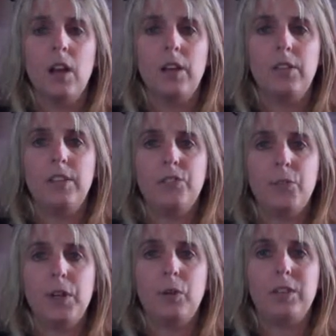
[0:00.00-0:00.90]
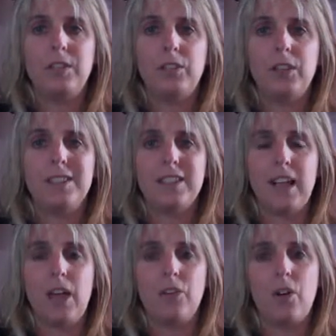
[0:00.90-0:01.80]
Uh, these three criteria
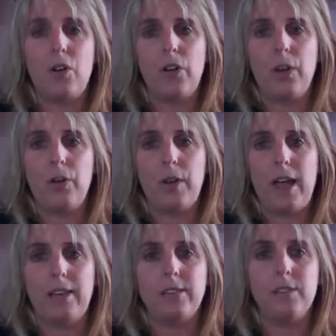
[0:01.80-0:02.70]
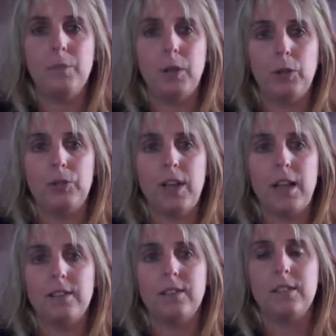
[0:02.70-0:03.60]
together are known as the Miller
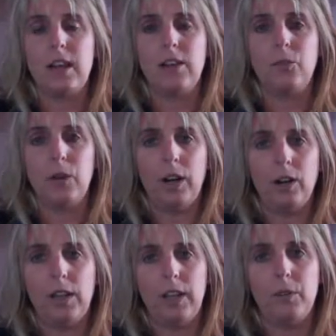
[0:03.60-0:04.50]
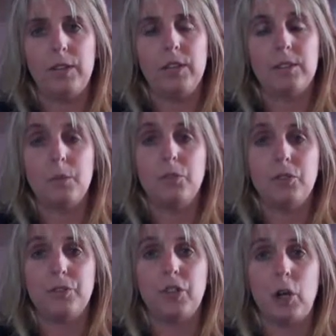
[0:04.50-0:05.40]
test, and rarely, with the exception
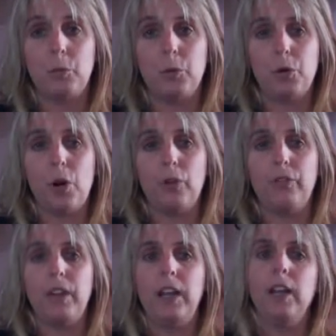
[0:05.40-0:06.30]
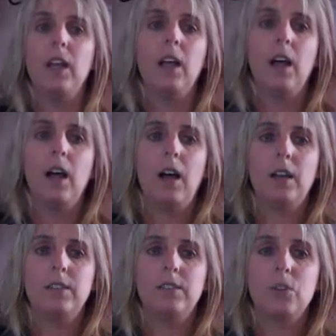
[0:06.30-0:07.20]
of child pornography,
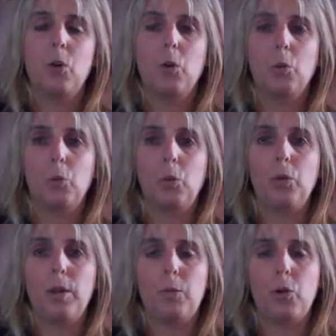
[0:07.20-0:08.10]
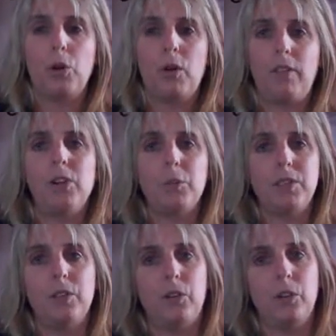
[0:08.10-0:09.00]
uh, does a court rule that pornographic
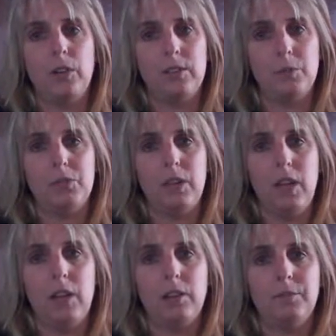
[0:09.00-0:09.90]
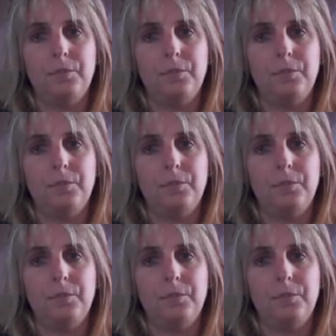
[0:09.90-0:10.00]
material is obscene.